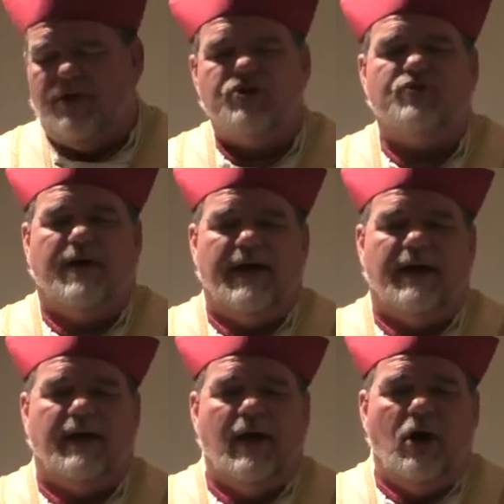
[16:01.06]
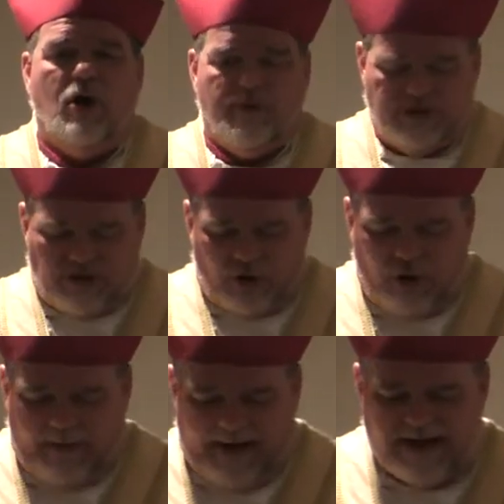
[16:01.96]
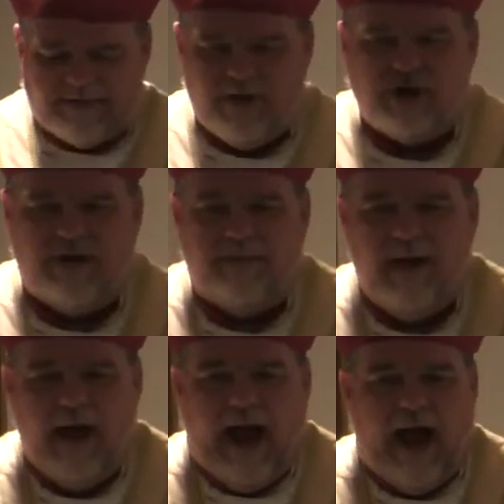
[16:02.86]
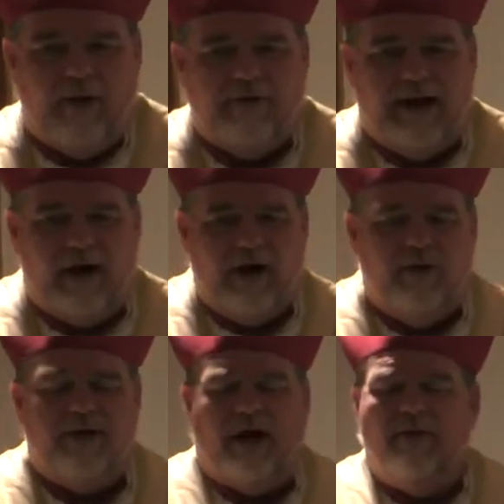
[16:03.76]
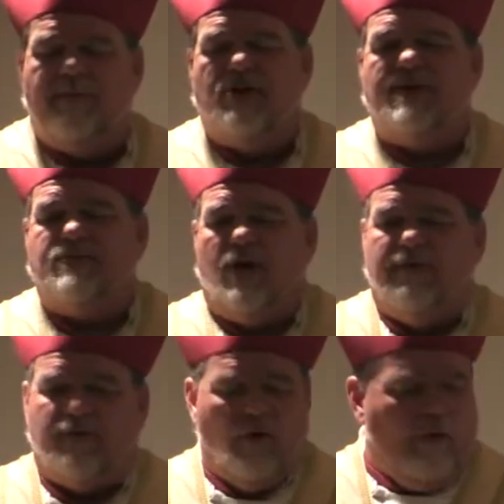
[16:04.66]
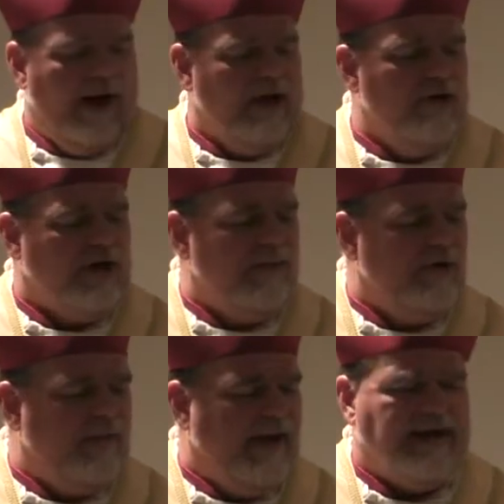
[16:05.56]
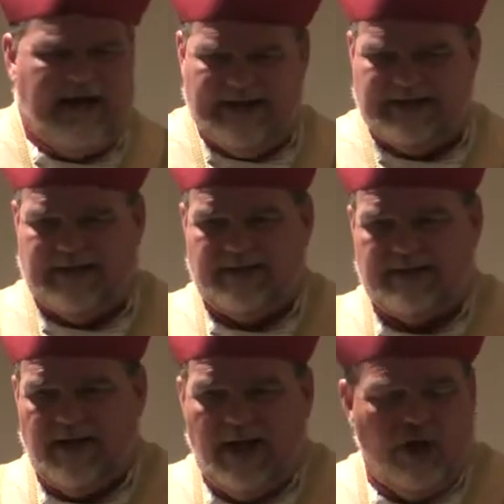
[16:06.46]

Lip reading: in Australia, who was told by his bishop, how dare you, and other bishops also, why are you coming into my diocese?